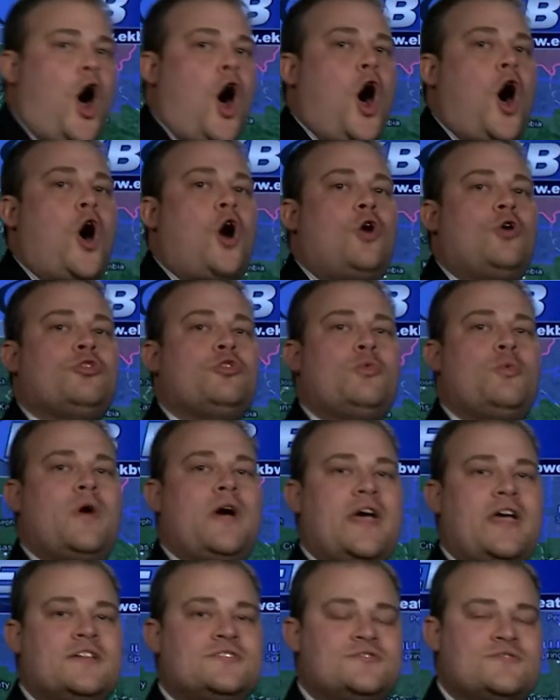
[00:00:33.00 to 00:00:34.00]
all the
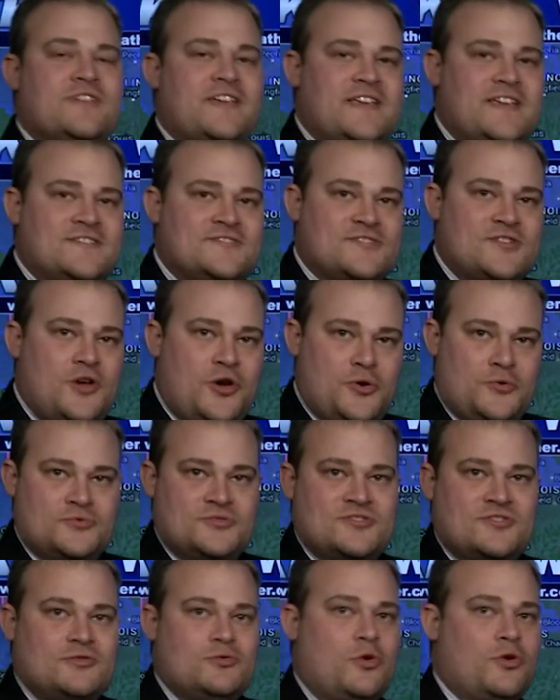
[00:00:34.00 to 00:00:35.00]
way to the East
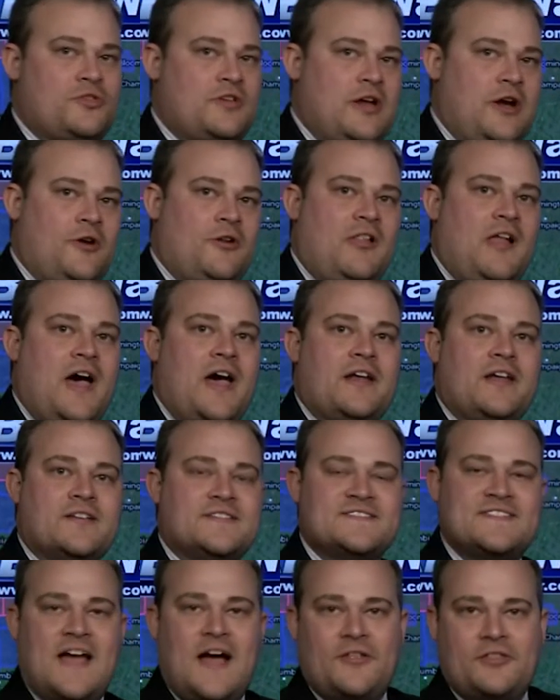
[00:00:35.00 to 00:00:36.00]
Coast, North Carolina,
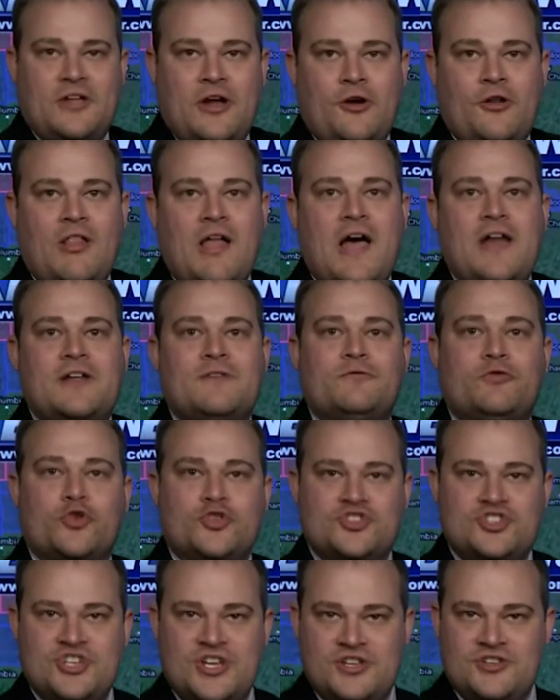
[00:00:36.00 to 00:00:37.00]
South Carolina,
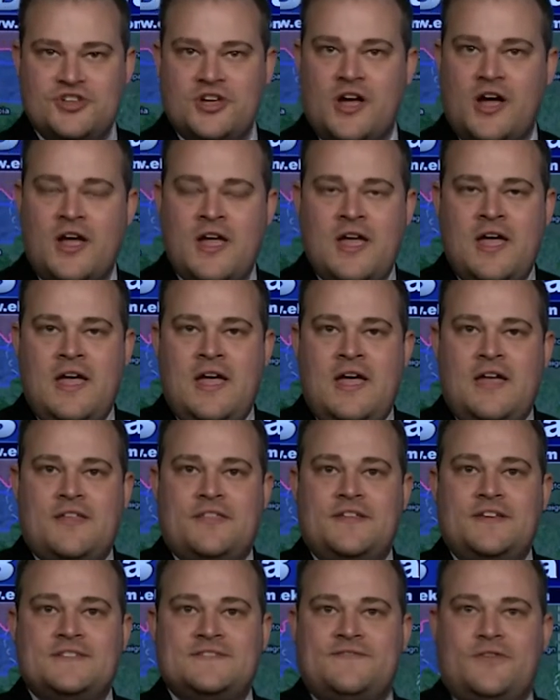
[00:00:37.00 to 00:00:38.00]
Virginia.
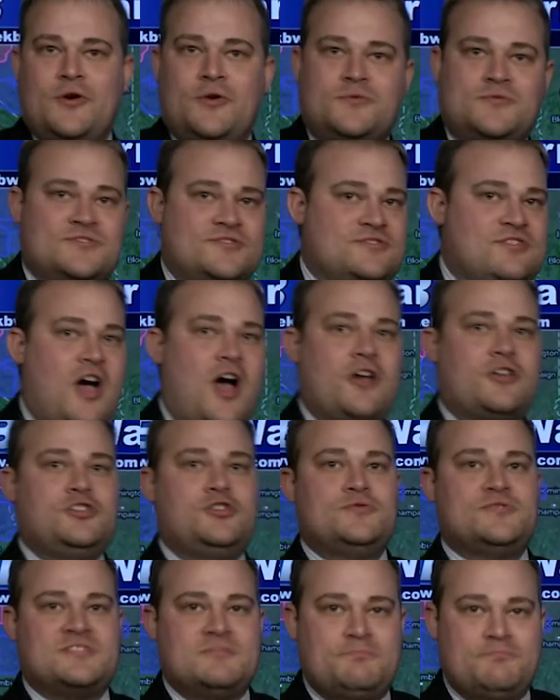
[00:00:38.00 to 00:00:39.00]
These folks not
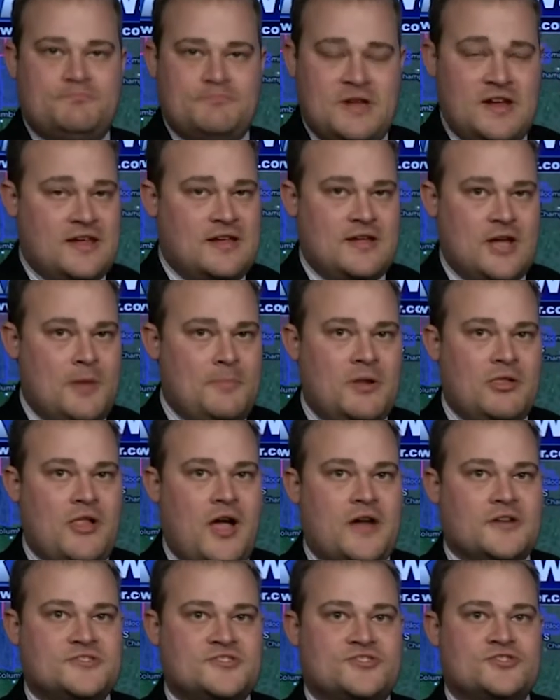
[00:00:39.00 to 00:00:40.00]
used to picking up a
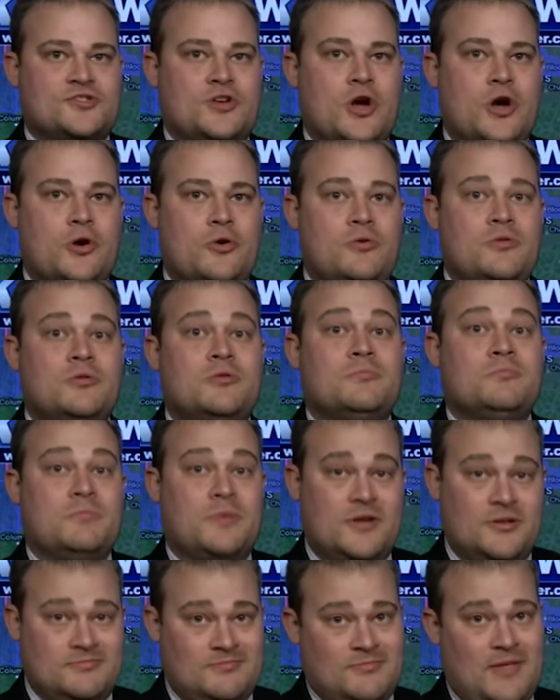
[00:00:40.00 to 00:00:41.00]
lot of snow,
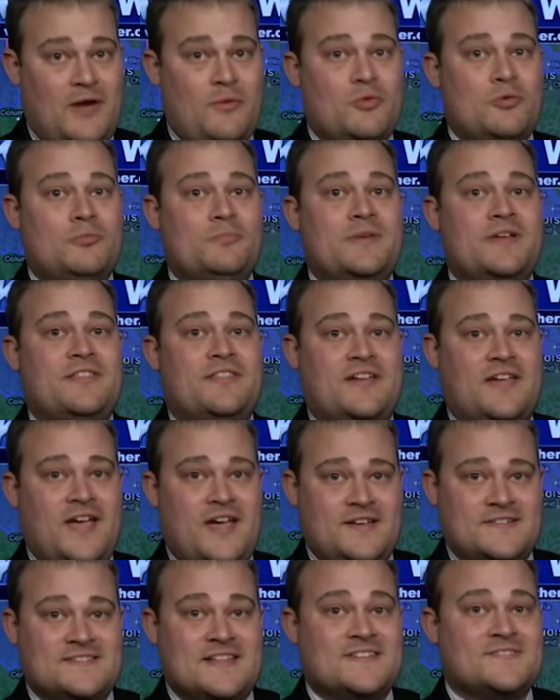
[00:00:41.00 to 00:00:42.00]
but that will be the
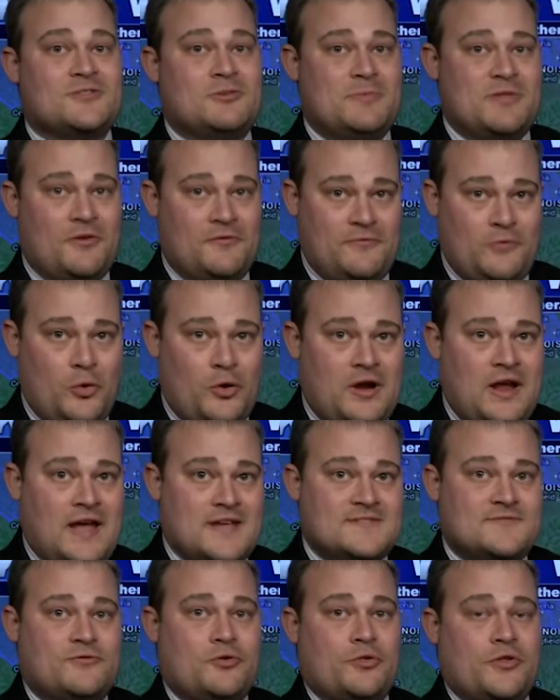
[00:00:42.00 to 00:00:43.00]
case. That's going to be the
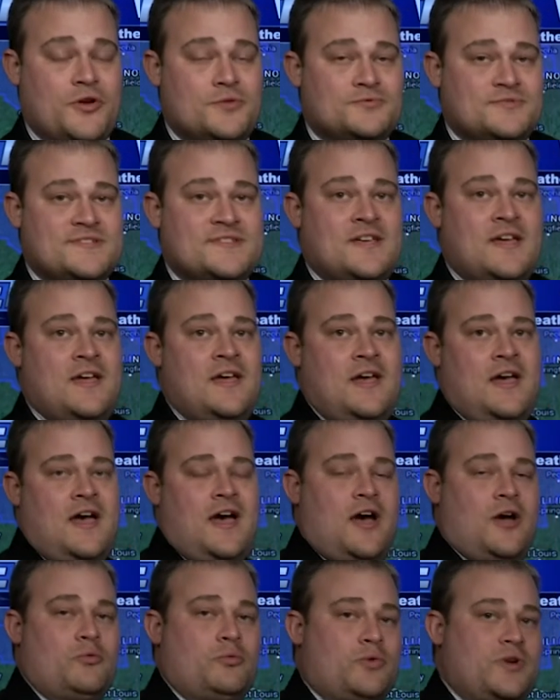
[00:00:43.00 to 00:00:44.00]
forecast for those
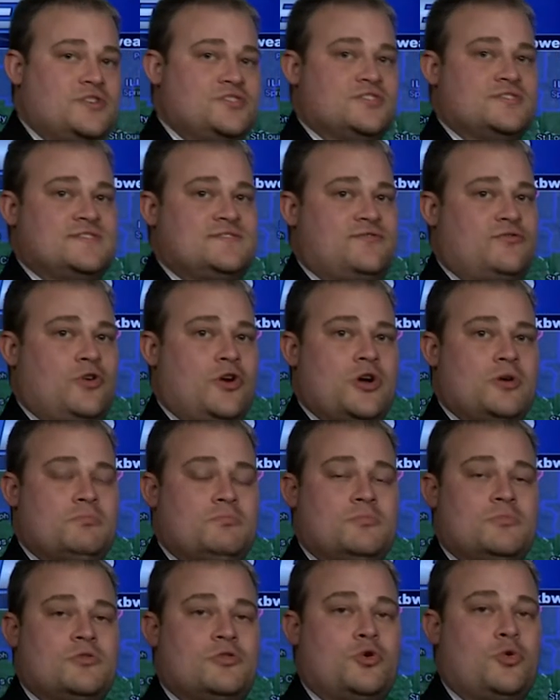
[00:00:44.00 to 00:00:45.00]
uh, regions
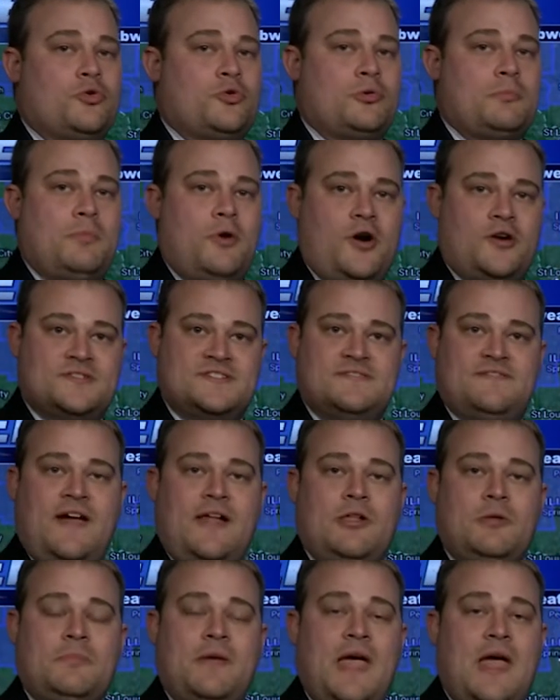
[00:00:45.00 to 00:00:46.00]
from northern parts of
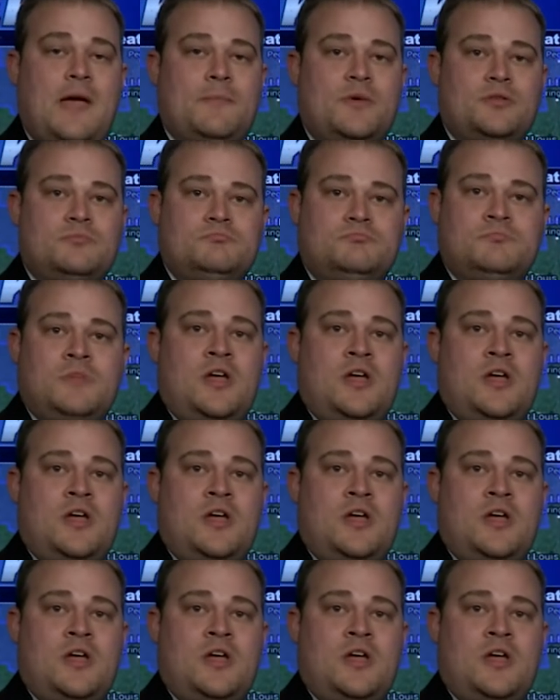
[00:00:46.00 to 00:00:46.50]
Alabama,